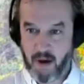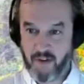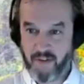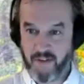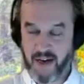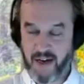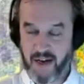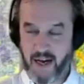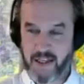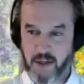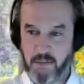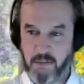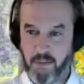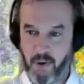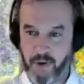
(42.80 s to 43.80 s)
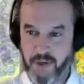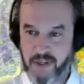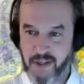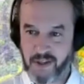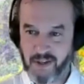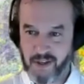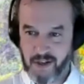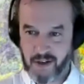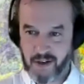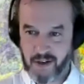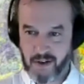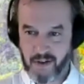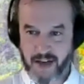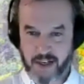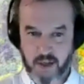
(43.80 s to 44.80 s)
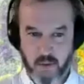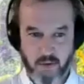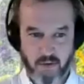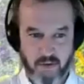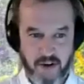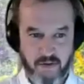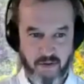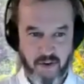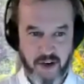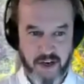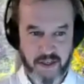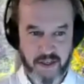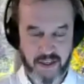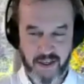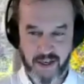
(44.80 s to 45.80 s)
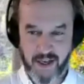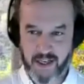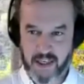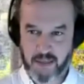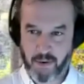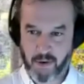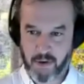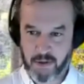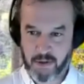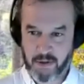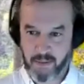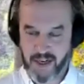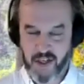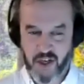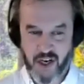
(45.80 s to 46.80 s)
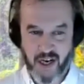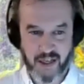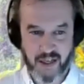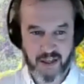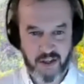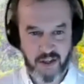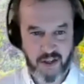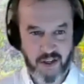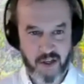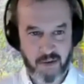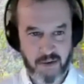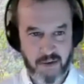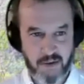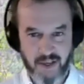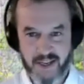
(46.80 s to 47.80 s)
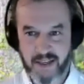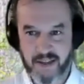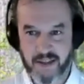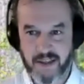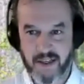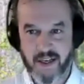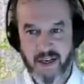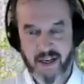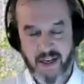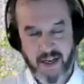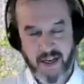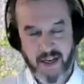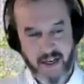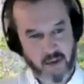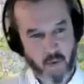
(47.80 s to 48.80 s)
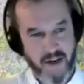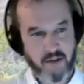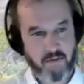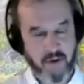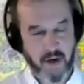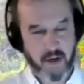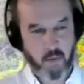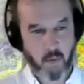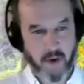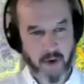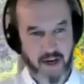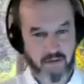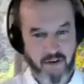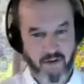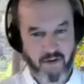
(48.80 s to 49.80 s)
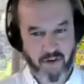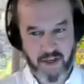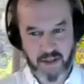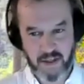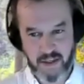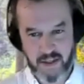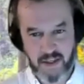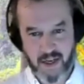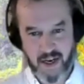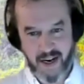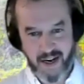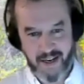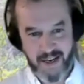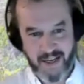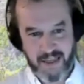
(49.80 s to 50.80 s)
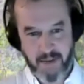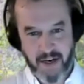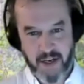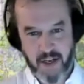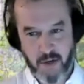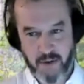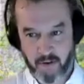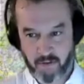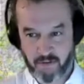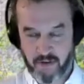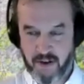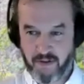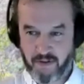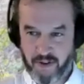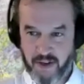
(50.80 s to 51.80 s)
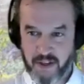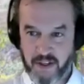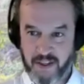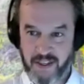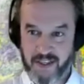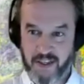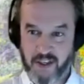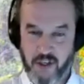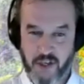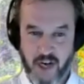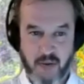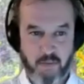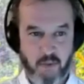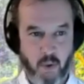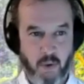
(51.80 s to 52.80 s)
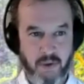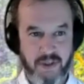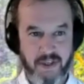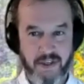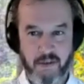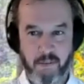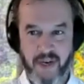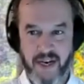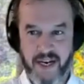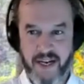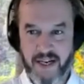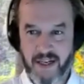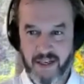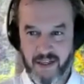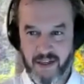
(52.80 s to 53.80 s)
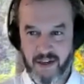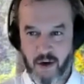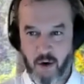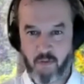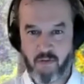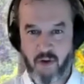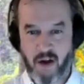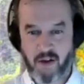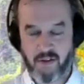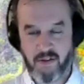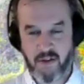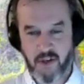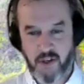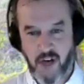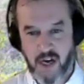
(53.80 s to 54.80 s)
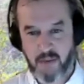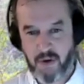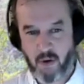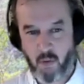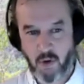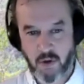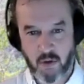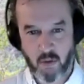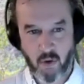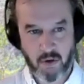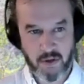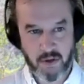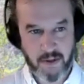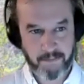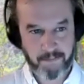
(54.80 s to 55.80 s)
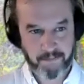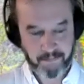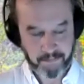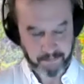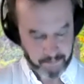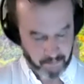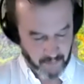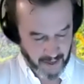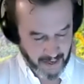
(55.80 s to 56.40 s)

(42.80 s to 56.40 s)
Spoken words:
However, at some point, the ice will refreeze. And I suppose my challenge to you as leaders is when it refreezes, let's make sure it refreezes into the shape we want it to be, rather than the shape it once was.